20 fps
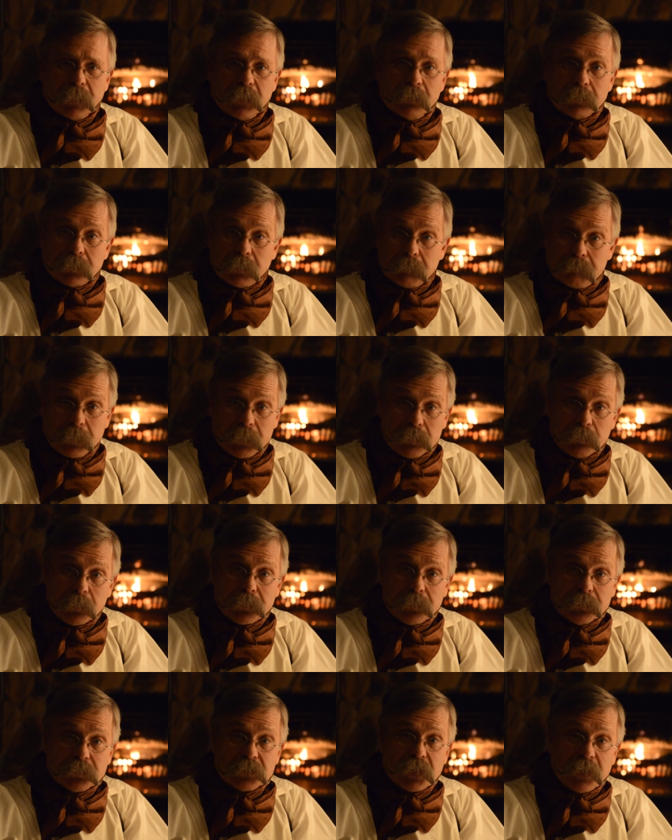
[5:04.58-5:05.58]
to be with
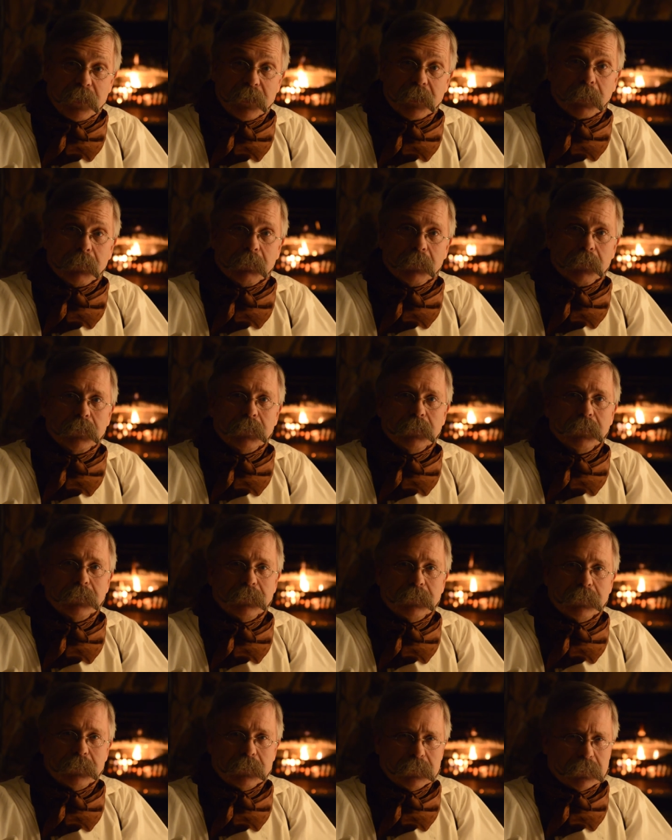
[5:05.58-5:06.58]
his kin,
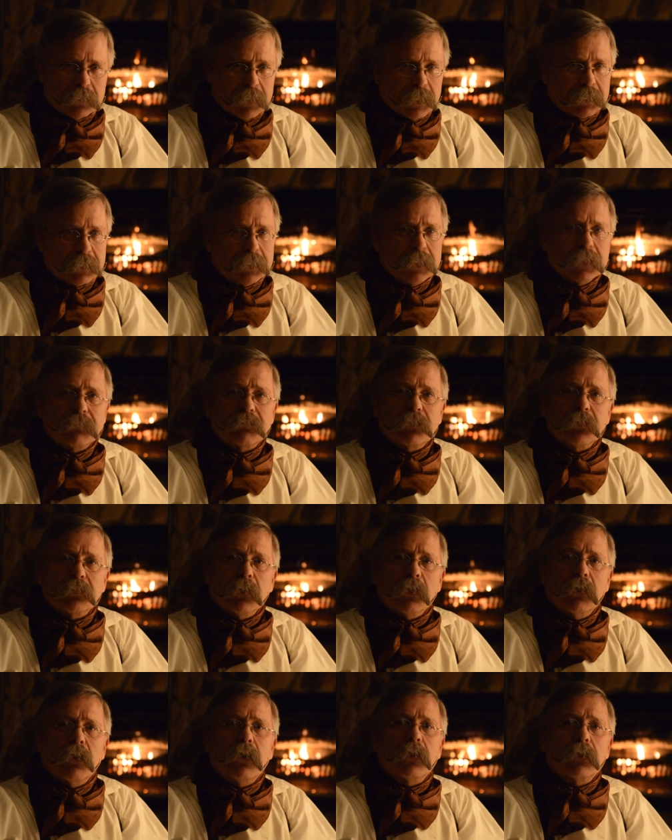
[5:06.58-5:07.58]
a gift of the
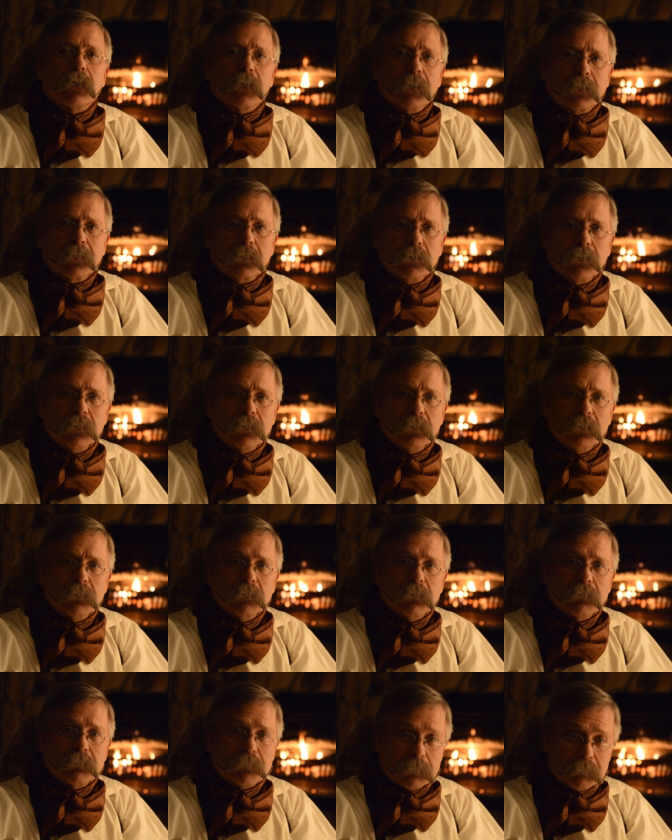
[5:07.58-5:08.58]
heart
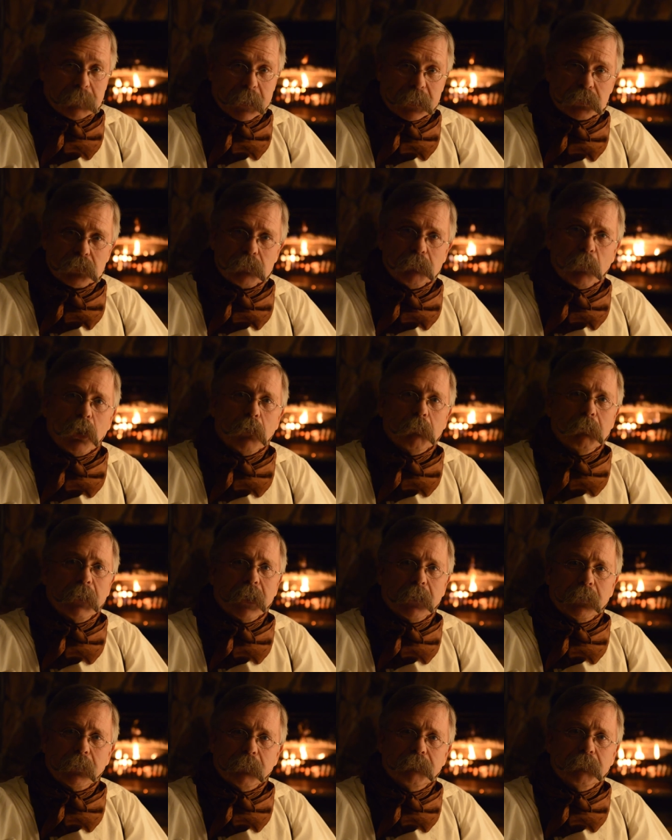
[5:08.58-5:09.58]
from that small
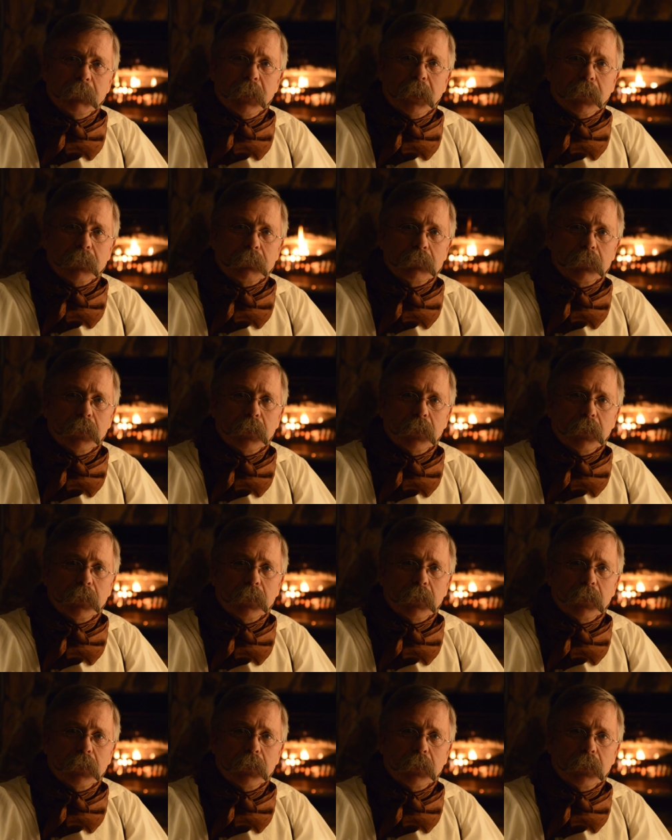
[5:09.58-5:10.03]
band of men.